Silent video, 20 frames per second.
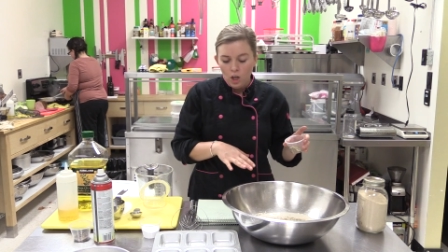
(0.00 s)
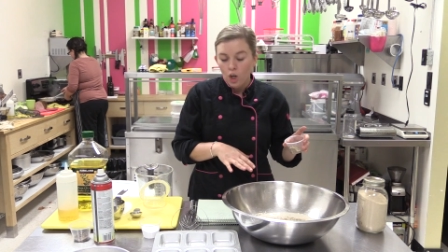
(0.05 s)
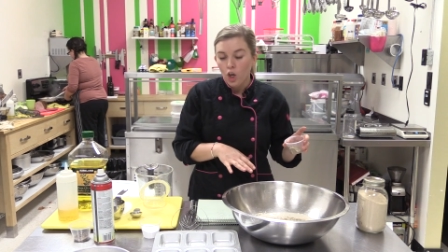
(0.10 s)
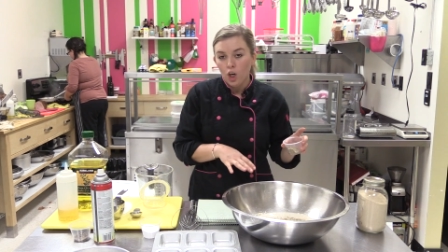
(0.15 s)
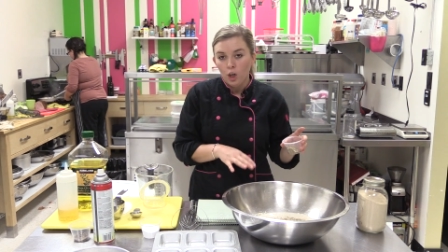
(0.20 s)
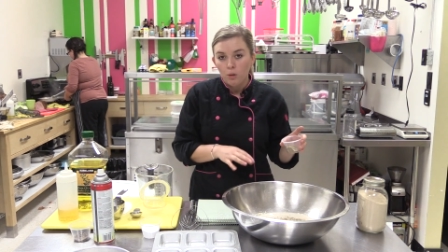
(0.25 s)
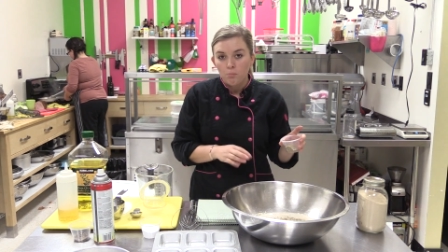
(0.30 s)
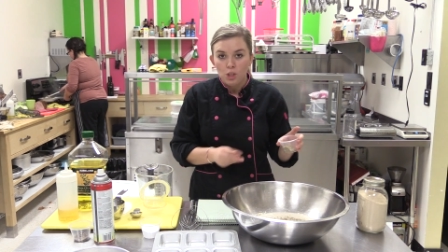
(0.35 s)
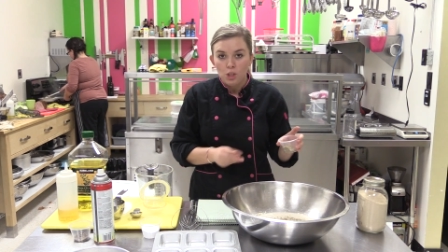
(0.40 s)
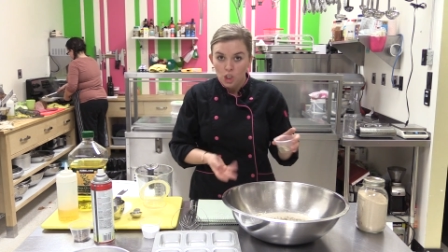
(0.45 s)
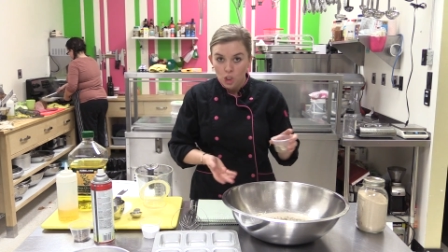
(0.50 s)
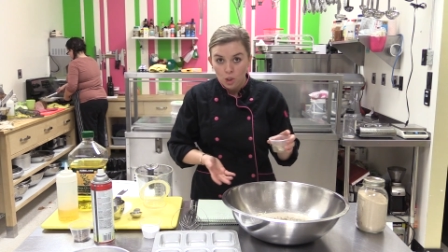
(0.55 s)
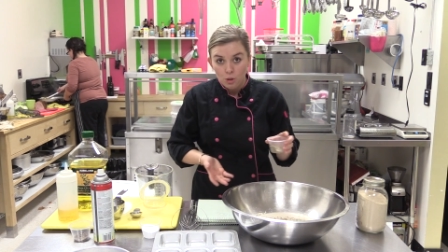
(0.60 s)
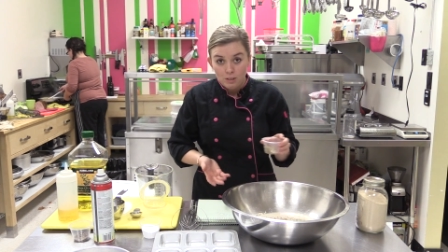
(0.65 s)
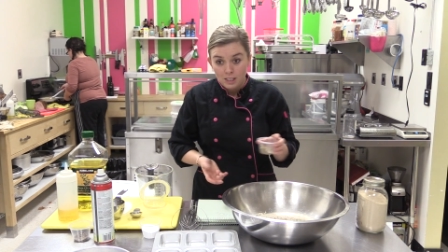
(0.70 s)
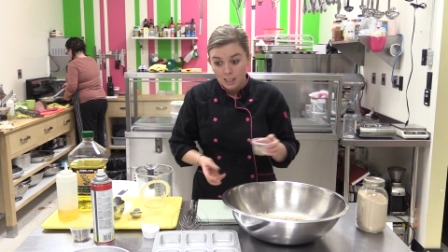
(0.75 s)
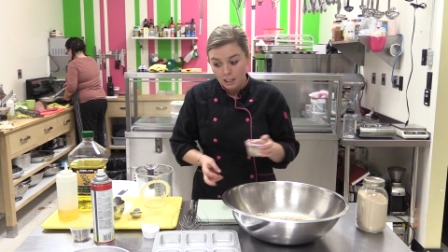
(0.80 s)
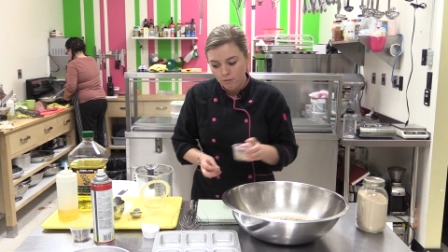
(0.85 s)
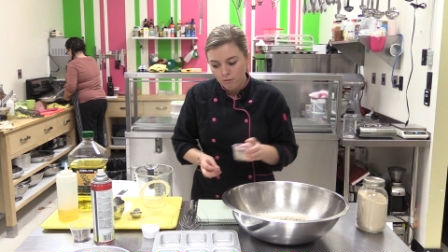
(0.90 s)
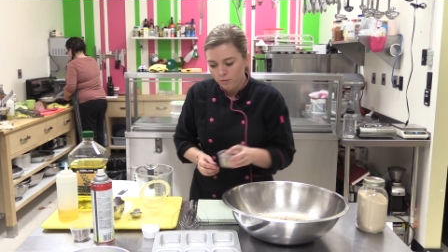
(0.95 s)
herb to
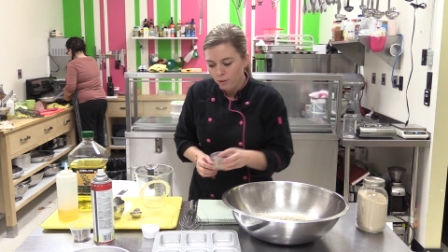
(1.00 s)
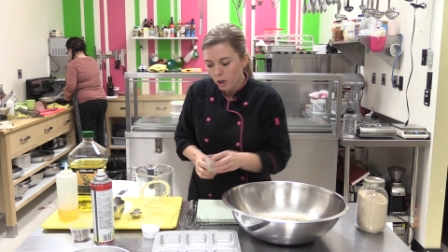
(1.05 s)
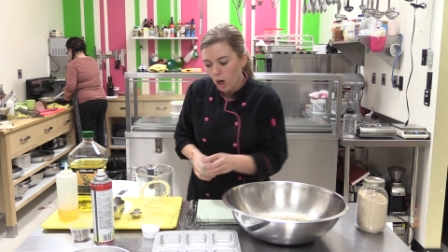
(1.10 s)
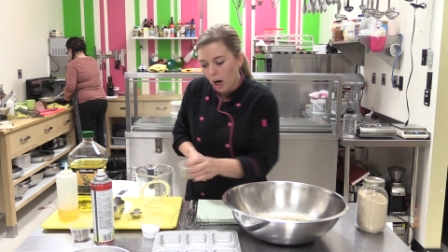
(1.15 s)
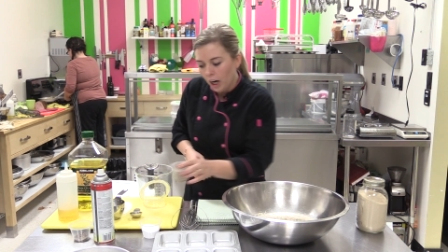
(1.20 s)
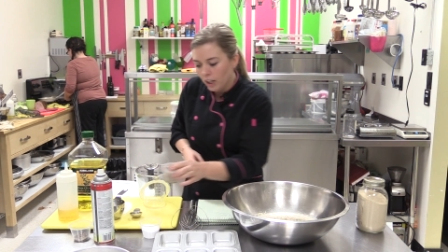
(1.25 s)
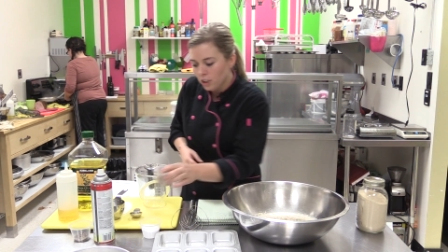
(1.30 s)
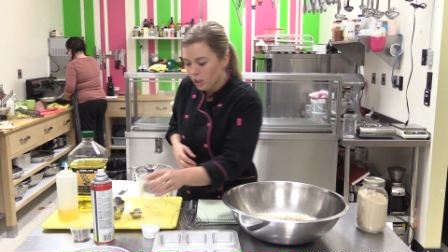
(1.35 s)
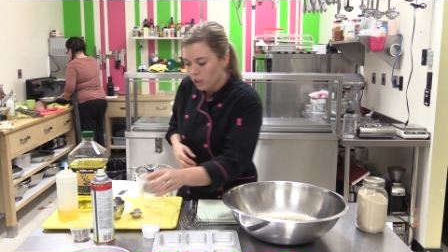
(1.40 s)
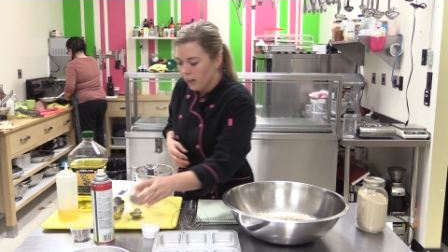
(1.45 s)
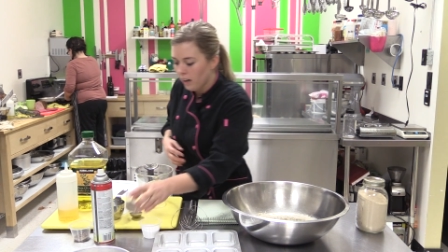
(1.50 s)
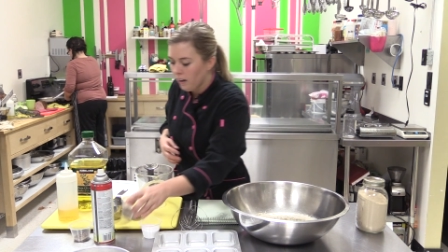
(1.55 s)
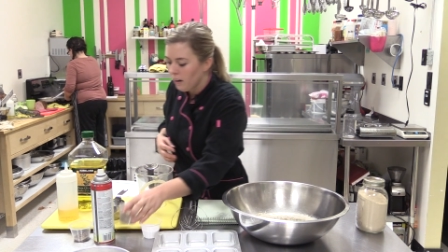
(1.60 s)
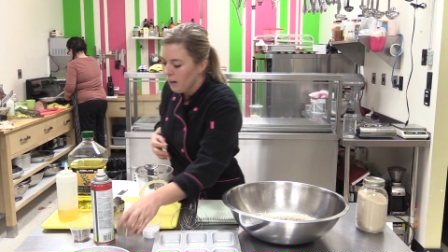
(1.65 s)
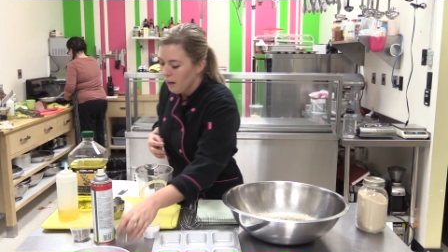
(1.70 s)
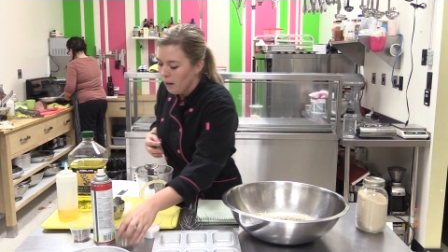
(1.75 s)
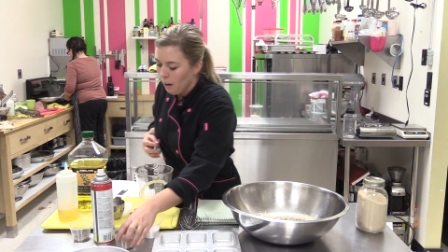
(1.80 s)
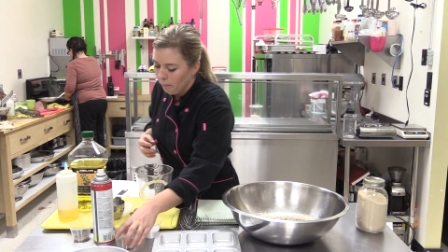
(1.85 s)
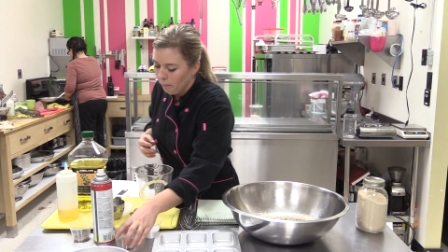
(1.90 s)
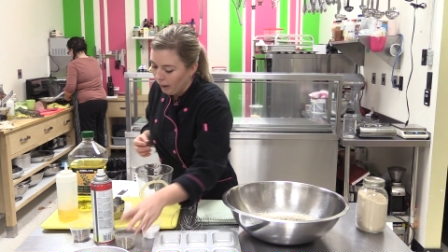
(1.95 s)
use in focaccia,
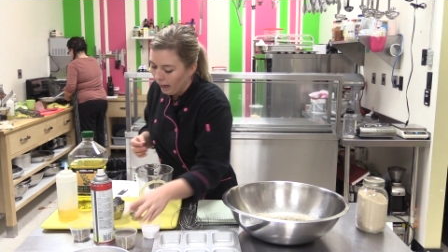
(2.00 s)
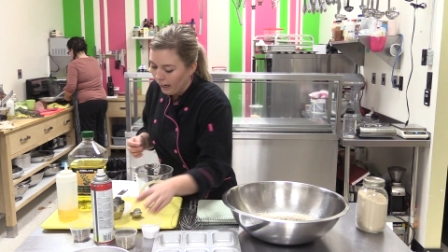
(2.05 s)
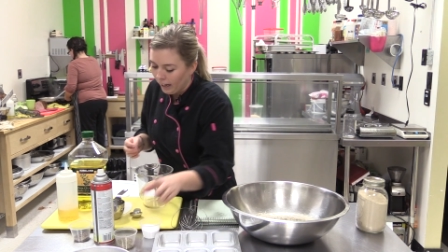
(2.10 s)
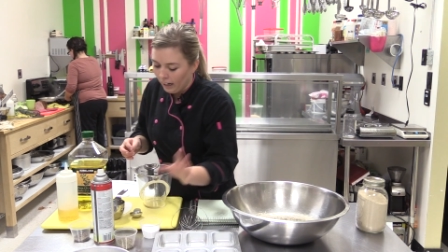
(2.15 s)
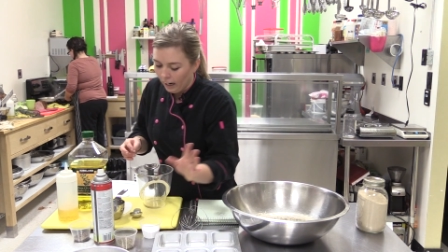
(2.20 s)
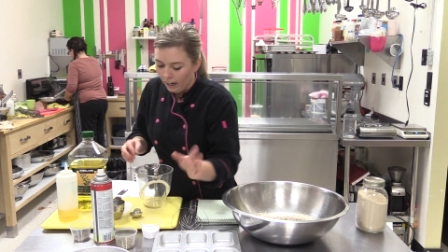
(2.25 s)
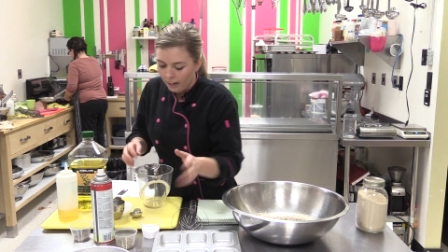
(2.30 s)
but